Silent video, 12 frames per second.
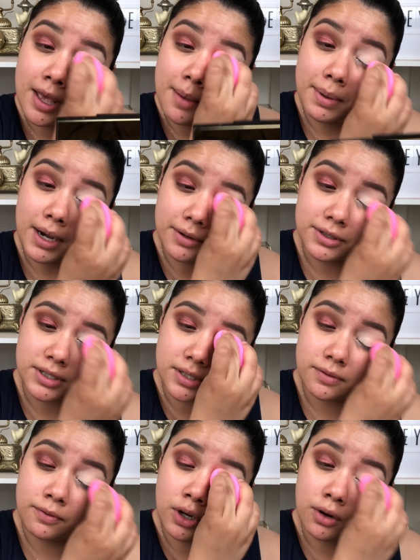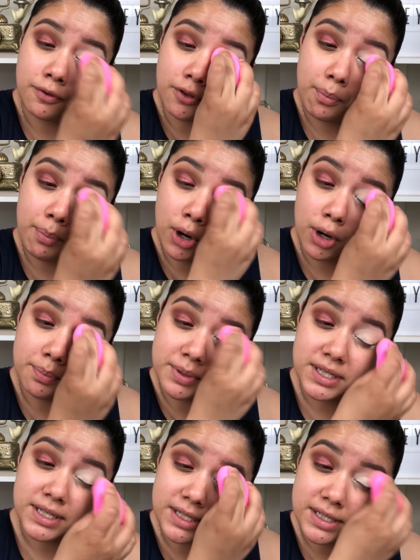but I was just, for the
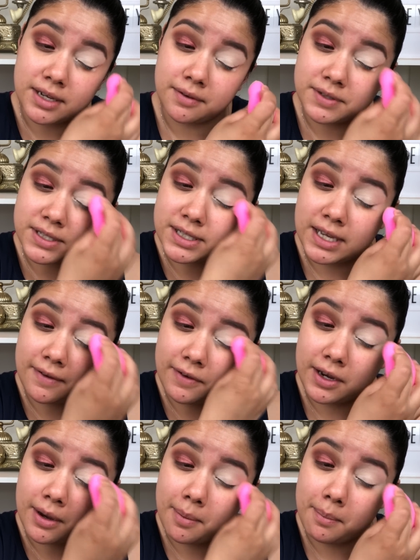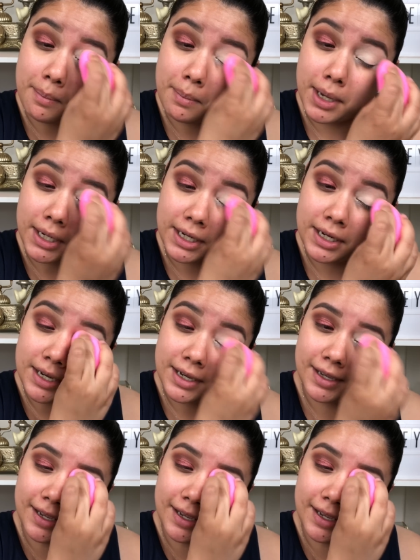purposes of saving money,